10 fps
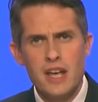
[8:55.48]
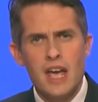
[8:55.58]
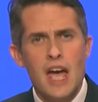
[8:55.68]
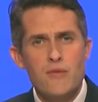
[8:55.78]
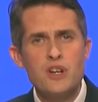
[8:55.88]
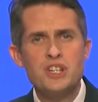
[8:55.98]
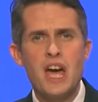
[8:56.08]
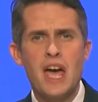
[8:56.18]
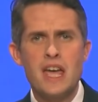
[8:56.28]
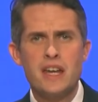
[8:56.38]
Every
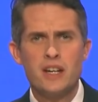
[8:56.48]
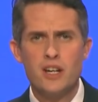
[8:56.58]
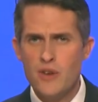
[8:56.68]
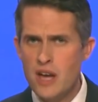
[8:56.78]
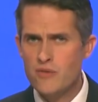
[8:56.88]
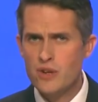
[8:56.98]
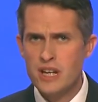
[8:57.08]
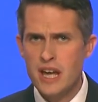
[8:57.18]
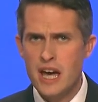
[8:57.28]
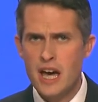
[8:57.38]
day of every
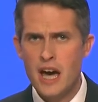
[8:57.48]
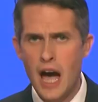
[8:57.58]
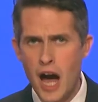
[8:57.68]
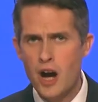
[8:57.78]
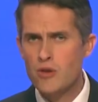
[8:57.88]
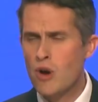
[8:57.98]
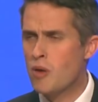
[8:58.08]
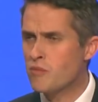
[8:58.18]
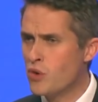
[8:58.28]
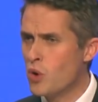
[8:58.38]
year, our
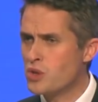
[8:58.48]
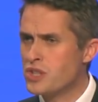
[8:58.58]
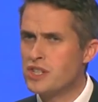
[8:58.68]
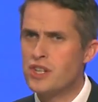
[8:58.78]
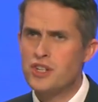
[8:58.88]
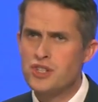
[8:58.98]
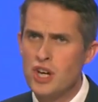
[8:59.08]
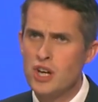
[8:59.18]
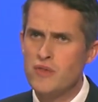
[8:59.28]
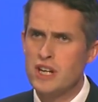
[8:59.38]
armed forces are
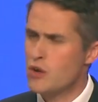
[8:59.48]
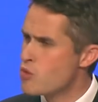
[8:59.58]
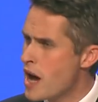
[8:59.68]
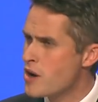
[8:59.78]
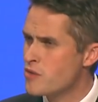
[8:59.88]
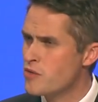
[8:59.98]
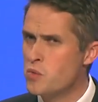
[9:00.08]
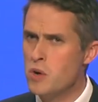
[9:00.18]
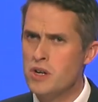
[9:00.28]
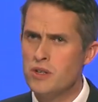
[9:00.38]
serving around the
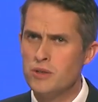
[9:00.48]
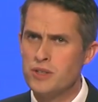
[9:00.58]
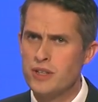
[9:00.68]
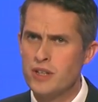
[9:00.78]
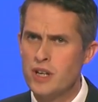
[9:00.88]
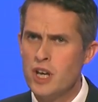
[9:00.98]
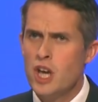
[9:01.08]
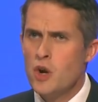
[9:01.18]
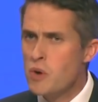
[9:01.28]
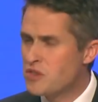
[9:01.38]
world
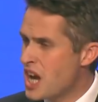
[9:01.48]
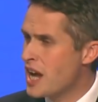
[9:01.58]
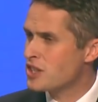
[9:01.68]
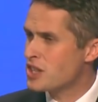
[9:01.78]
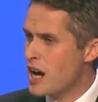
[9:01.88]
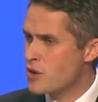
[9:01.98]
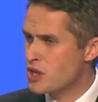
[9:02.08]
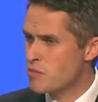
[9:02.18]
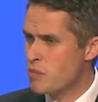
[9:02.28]
with 10,000